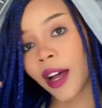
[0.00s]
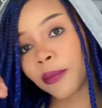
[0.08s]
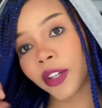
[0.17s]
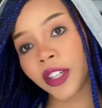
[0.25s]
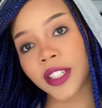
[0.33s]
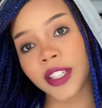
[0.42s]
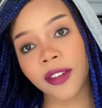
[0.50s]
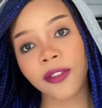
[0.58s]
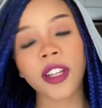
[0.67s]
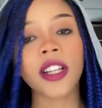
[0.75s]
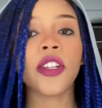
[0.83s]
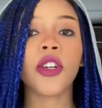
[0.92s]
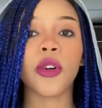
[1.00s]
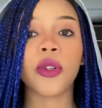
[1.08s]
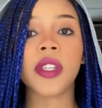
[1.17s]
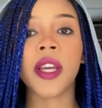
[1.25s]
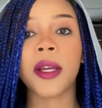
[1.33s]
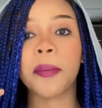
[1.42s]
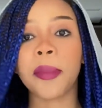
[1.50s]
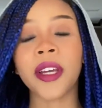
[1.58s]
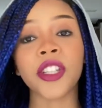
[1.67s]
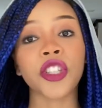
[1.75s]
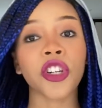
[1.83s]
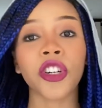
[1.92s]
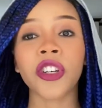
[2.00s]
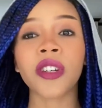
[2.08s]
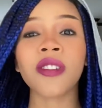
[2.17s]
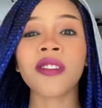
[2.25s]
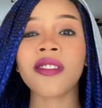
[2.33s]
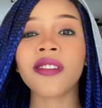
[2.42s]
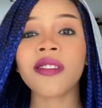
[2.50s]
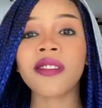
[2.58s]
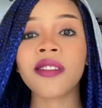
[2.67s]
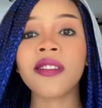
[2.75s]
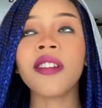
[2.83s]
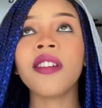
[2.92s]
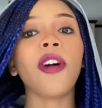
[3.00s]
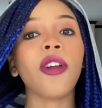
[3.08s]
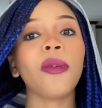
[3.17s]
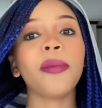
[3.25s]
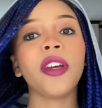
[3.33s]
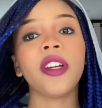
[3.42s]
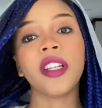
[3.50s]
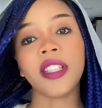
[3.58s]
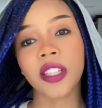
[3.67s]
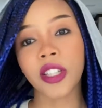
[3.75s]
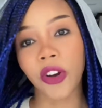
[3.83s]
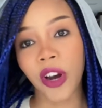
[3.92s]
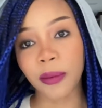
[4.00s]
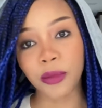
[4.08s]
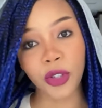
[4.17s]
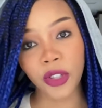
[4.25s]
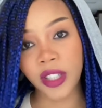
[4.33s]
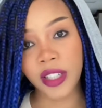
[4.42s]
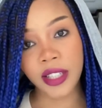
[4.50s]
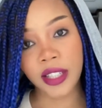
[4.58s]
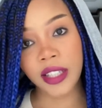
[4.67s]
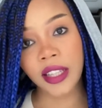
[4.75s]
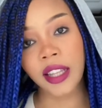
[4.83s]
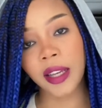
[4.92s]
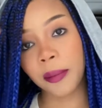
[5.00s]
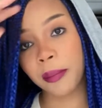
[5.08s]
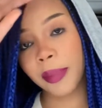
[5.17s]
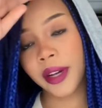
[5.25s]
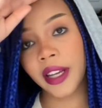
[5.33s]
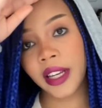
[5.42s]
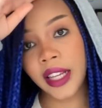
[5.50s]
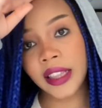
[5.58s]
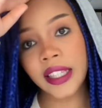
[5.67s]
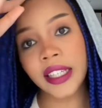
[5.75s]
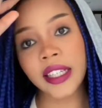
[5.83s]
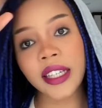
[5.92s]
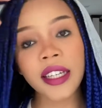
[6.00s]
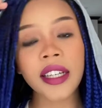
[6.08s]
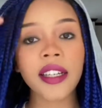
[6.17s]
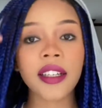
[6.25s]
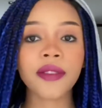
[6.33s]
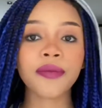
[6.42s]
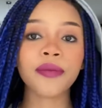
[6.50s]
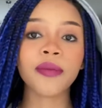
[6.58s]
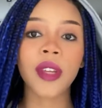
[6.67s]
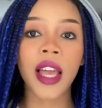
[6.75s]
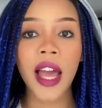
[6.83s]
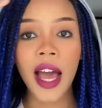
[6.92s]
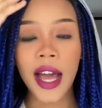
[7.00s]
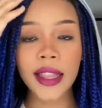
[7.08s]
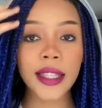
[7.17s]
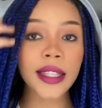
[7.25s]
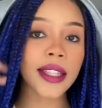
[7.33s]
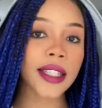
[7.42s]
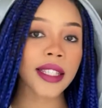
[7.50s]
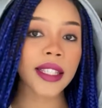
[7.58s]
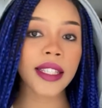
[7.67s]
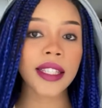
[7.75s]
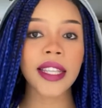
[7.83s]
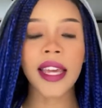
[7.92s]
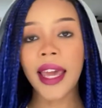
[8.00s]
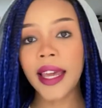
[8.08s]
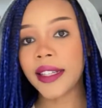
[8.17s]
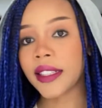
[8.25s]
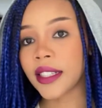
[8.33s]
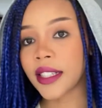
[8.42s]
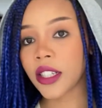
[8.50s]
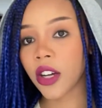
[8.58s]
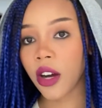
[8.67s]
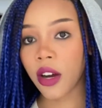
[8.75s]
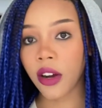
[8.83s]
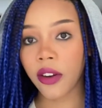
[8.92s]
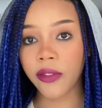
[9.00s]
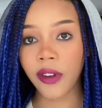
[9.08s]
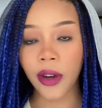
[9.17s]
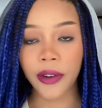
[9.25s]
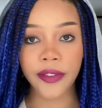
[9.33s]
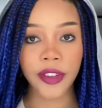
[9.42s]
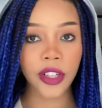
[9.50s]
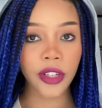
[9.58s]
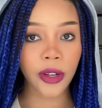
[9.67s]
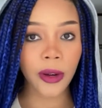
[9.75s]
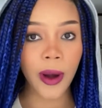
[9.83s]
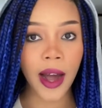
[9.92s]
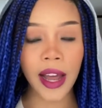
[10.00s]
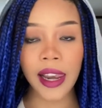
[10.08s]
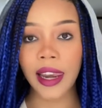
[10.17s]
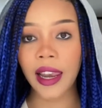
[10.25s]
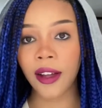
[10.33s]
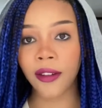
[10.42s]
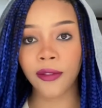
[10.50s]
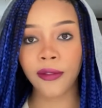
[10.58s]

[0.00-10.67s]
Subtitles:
gonna definitely go take pictures. Follow me on Instagram so you can see them. But I think this is the end of our video. I love